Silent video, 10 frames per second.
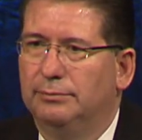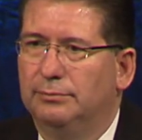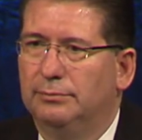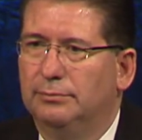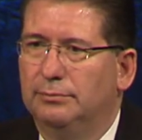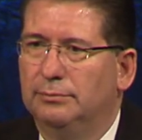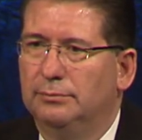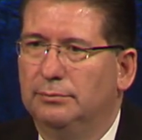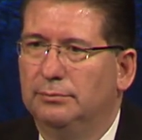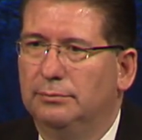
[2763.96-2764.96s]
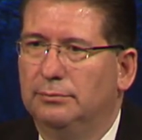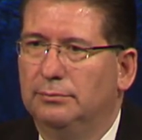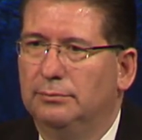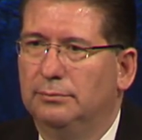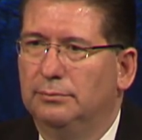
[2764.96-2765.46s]

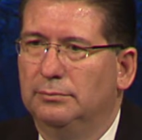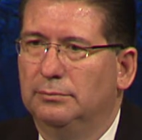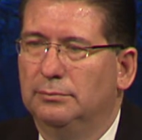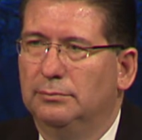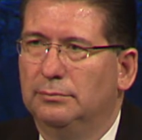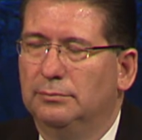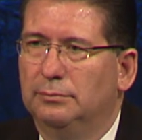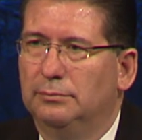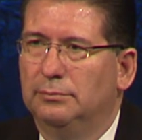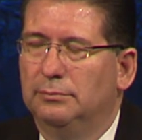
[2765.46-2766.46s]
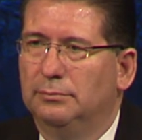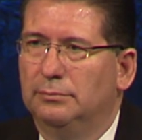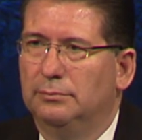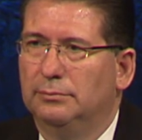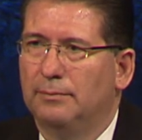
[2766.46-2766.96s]

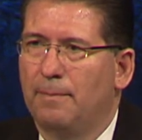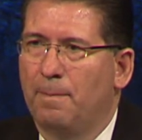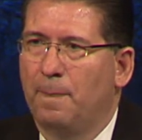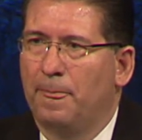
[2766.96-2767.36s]
Nobody speaks.